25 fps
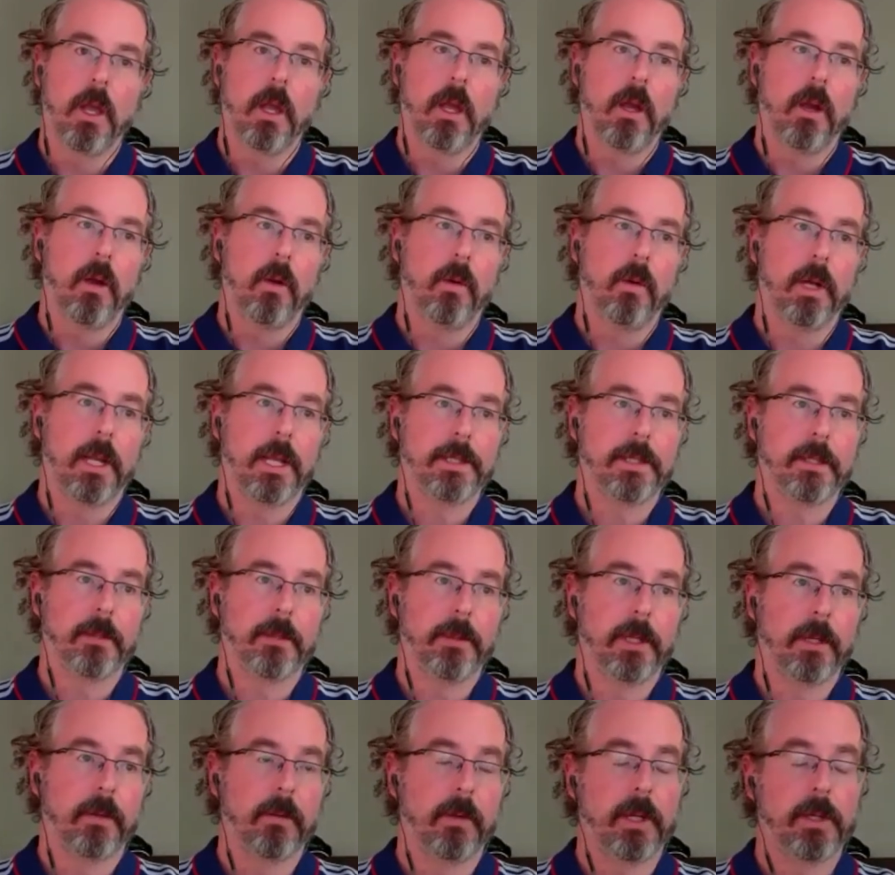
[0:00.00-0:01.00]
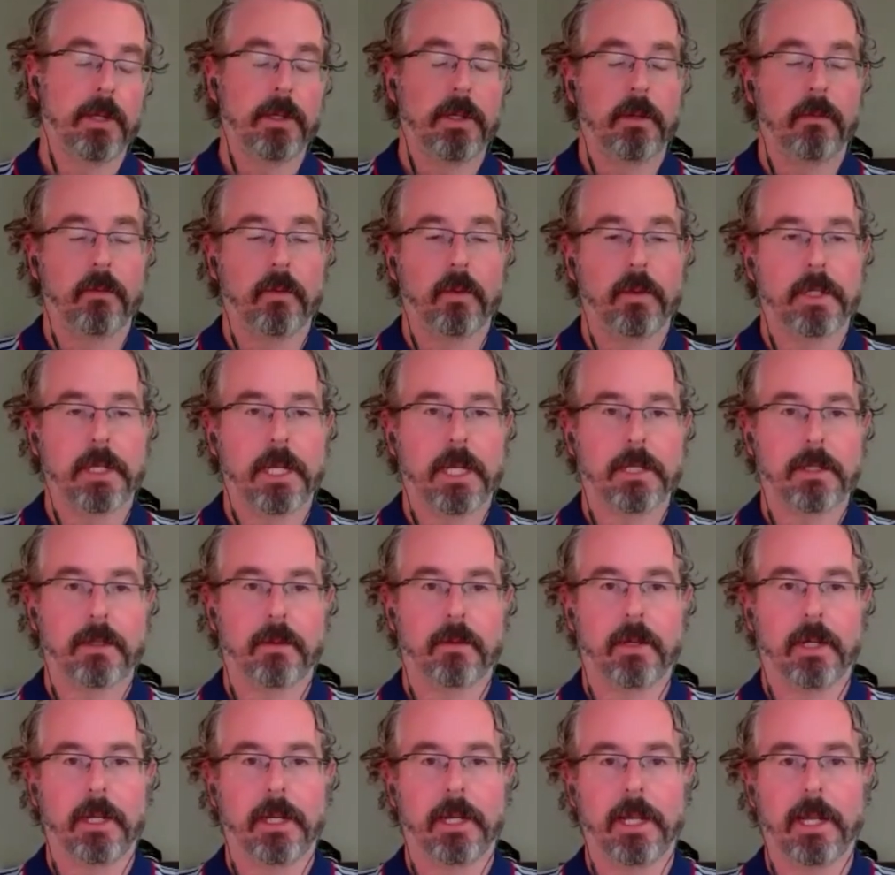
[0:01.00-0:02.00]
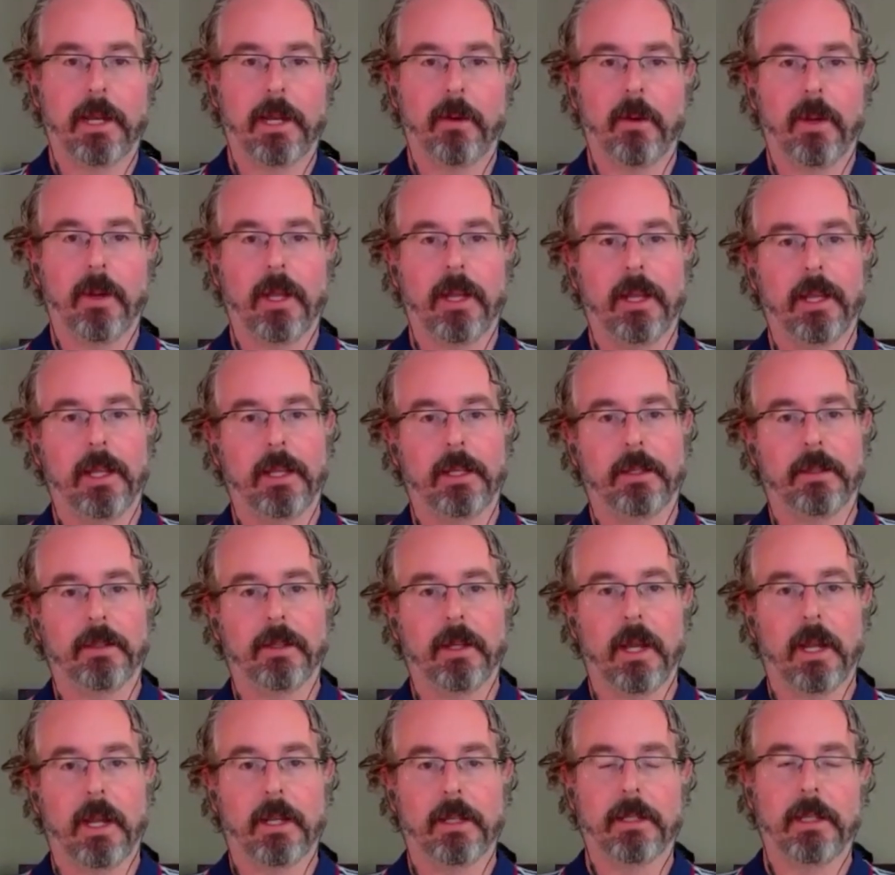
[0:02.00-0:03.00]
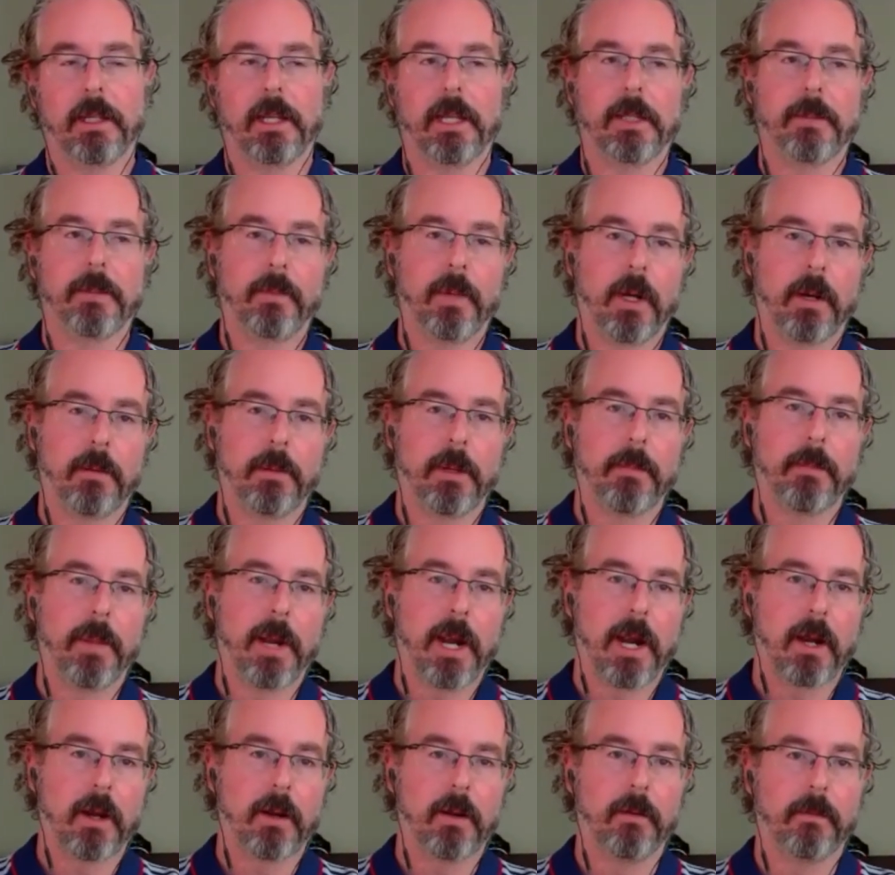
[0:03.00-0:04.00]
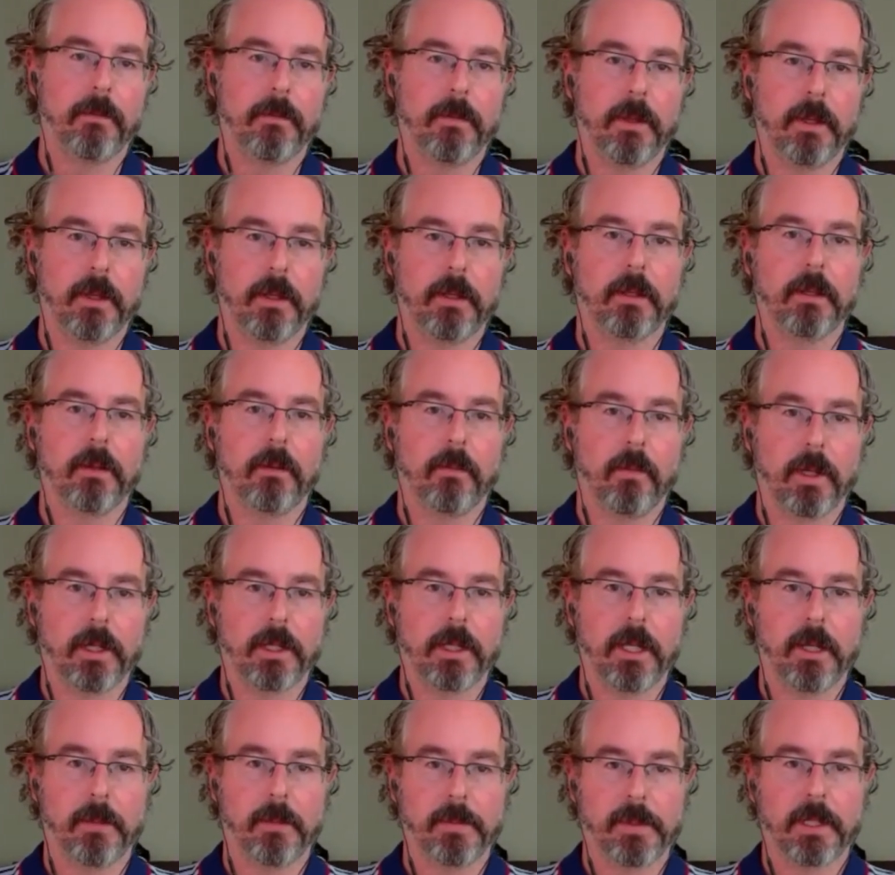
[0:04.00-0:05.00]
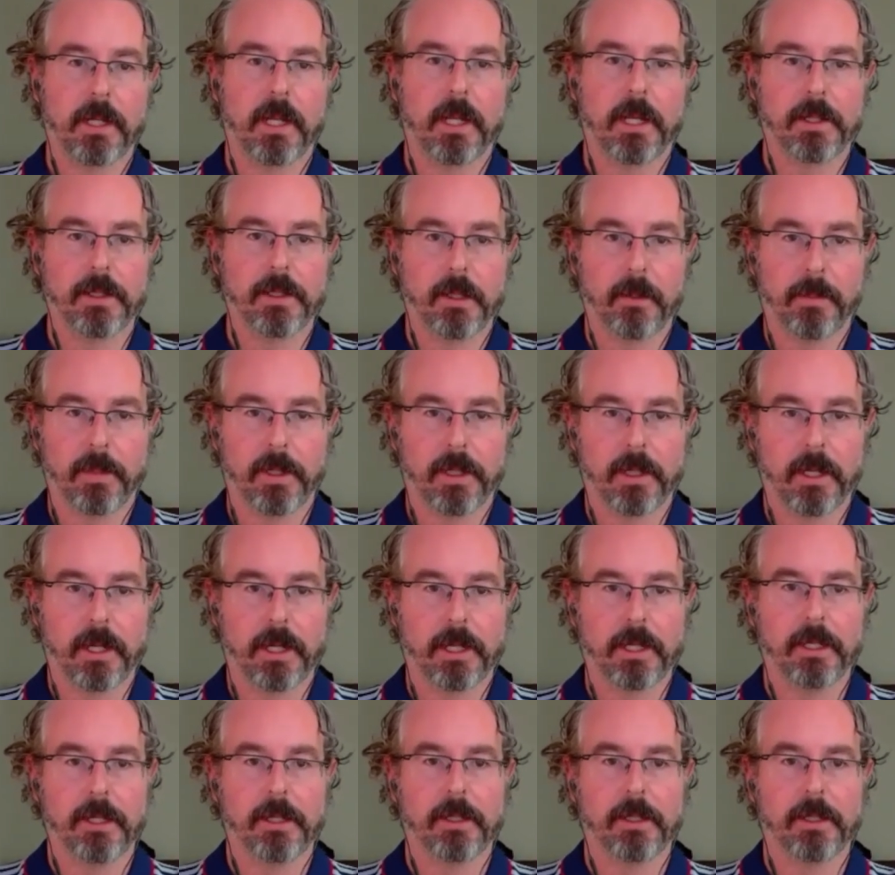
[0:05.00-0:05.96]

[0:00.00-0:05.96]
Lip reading: Well, that's the big question everyone's asking right now, and honestly, that's probably part of what keeps clients up at night. Is